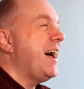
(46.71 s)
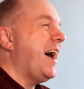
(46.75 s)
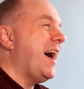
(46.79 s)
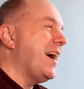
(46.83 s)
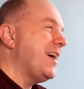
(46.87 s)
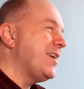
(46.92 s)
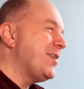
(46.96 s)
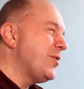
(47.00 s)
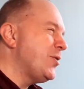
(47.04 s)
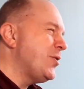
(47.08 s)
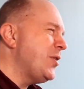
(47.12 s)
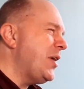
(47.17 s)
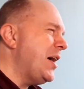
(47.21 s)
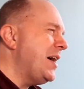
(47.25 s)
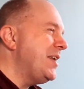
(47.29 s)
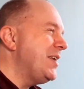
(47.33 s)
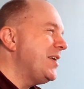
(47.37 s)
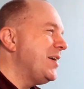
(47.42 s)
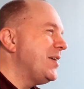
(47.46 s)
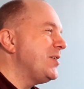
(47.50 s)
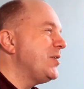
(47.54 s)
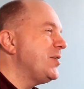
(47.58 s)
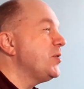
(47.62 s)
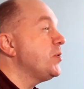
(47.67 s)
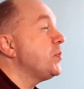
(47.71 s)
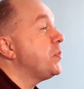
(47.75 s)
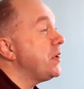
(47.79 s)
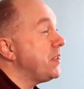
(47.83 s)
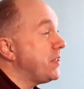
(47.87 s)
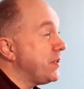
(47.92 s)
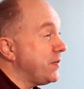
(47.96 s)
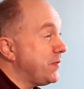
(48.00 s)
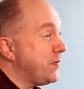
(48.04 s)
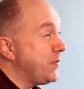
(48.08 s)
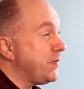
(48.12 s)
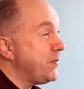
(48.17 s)
and then you'll be
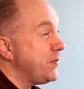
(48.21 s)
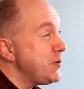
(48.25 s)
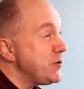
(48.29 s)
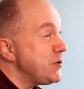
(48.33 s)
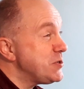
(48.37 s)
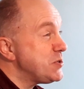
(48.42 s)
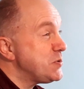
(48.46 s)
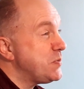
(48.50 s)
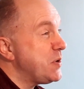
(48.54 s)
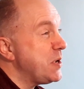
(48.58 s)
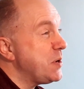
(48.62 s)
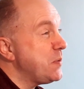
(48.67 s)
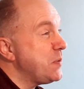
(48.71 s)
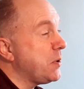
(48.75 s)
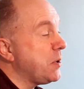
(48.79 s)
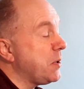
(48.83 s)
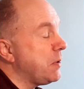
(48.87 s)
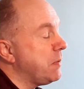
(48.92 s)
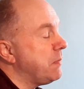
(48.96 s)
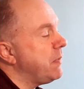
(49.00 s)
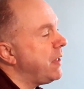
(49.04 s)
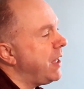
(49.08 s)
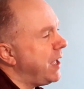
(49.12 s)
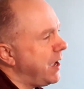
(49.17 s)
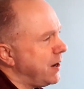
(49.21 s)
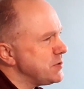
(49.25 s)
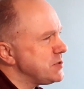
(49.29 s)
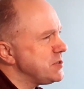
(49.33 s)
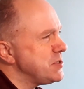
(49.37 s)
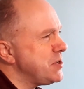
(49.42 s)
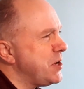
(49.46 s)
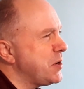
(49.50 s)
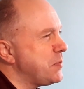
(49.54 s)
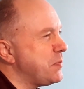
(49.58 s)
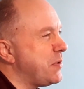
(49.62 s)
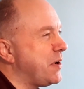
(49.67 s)
the first people
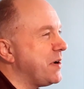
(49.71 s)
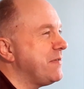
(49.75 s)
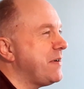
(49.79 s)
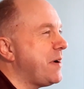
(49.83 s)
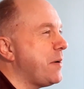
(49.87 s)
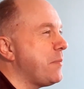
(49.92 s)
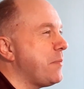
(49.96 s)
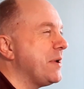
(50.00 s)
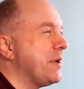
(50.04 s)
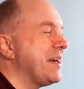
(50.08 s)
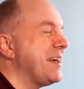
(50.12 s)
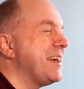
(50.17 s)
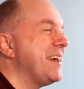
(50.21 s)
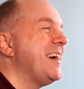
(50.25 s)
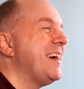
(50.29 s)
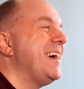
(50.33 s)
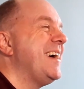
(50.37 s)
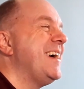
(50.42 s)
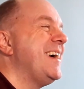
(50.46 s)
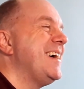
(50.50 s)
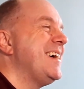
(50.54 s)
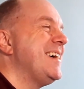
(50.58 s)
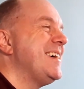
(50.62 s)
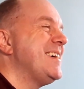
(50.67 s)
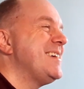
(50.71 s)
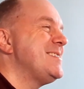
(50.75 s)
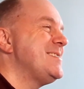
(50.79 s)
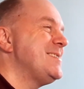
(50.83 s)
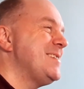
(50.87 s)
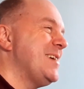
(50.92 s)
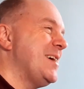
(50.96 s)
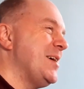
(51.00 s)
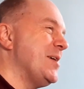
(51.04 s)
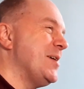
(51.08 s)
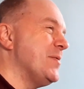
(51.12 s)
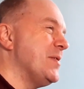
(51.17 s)
outside my family
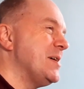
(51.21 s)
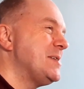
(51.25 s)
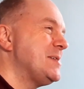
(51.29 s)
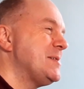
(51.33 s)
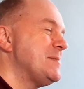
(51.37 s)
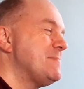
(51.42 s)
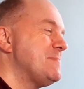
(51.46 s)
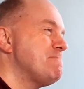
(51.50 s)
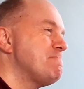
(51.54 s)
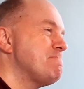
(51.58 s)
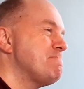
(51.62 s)
to hear it.